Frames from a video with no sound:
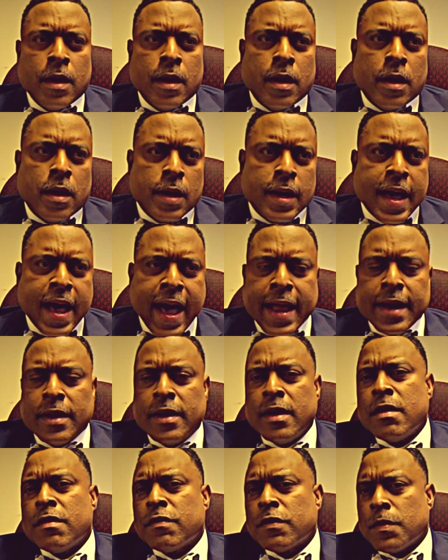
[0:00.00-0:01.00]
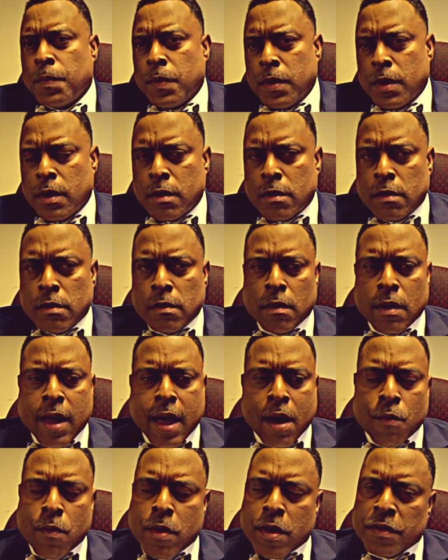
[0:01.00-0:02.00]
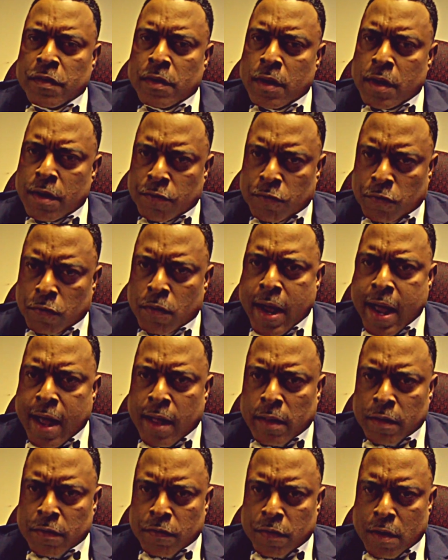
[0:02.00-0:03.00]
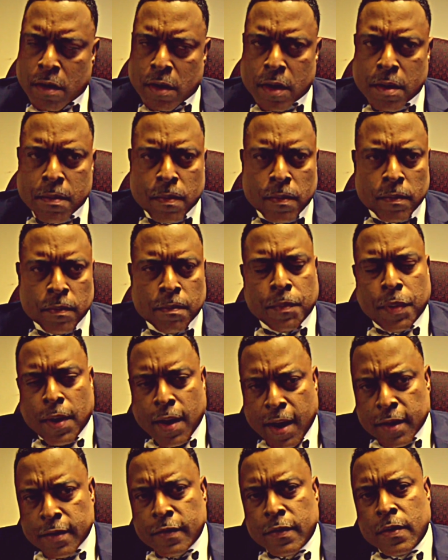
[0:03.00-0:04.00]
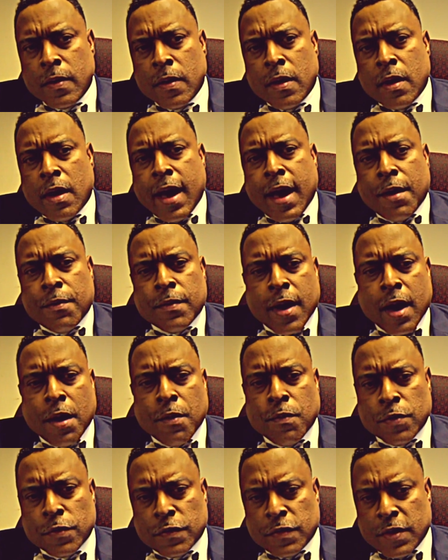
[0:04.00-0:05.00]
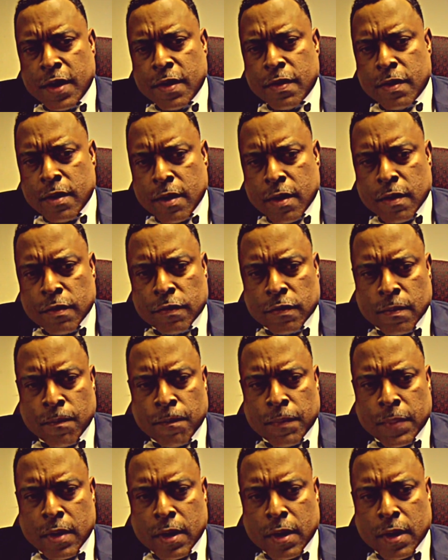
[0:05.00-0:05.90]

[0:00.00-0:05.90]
I did his appeal. I wasn't his trial attorney, but I will say this.